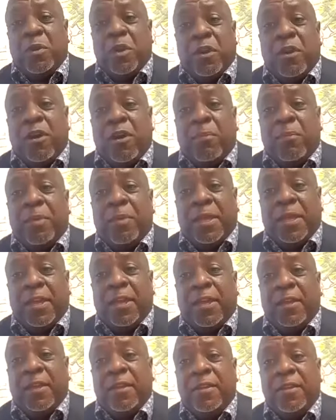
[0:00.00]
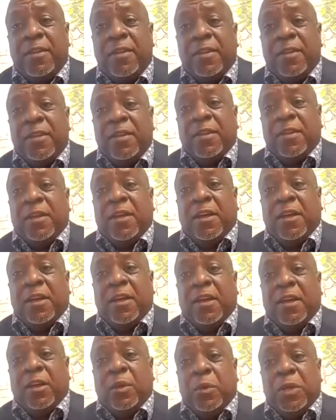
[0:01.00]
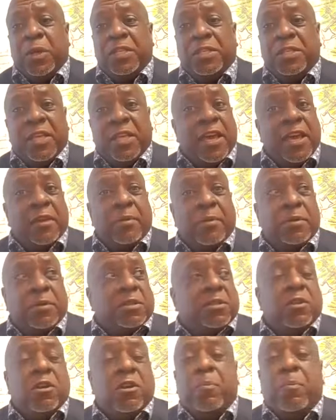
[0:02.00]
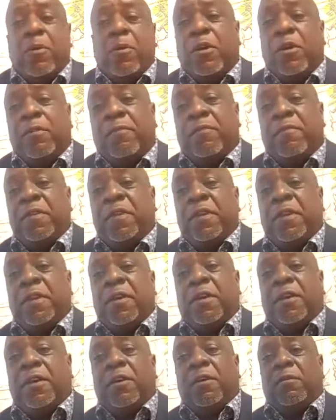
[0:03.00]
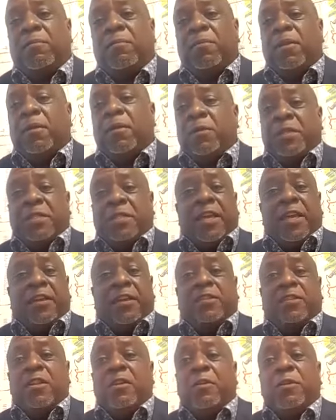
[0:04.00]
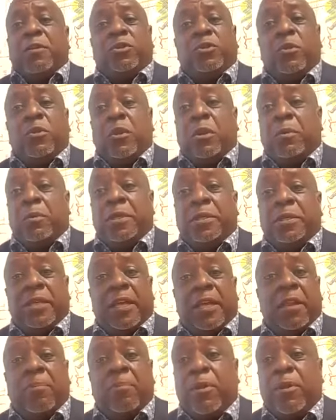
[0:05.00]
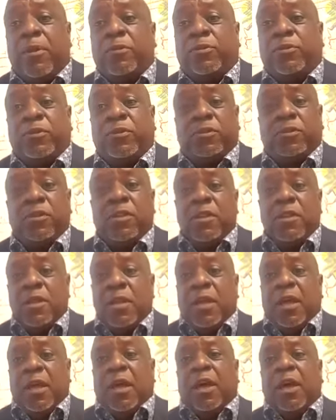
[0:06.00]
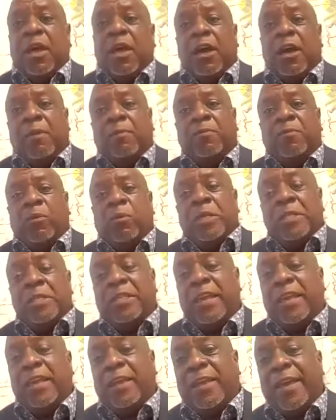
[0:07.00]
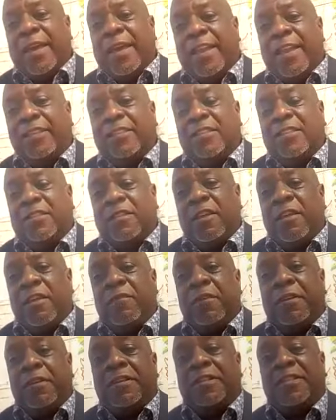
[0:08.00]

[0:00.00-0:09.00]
it all began. Uh, Louisiana was still part of the um, Louisiana Territory, Louisiana Purchase. Uh, Louisiana got into slavery in the